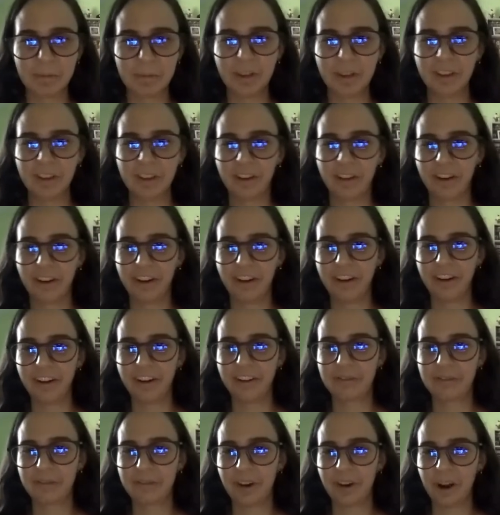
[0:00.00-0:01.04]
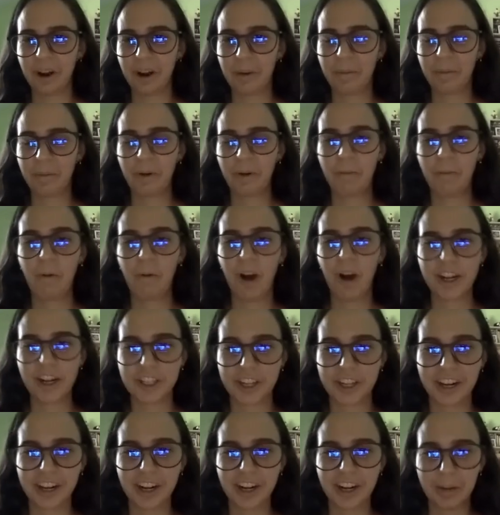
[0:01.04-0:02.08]
We learn from
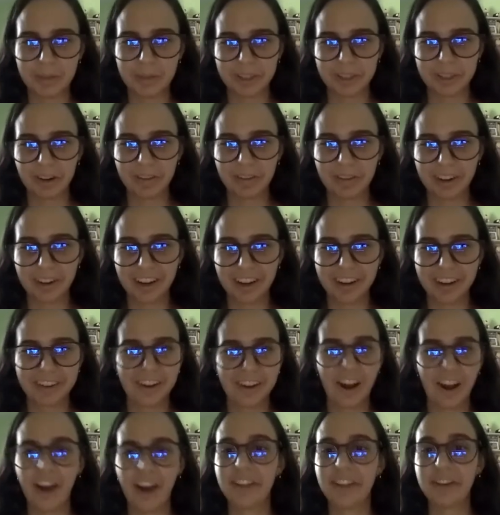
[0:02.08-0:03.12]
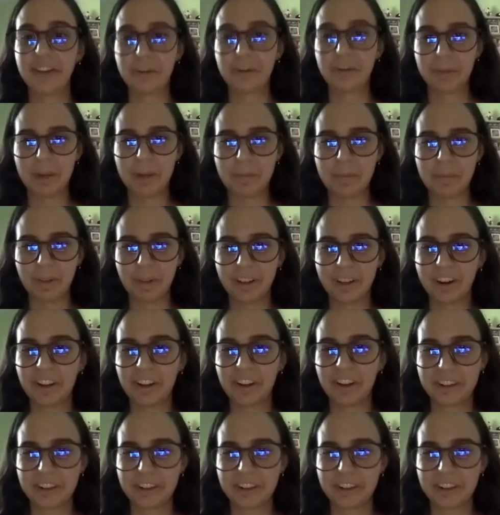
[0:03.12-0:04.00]
watching and observing other people and other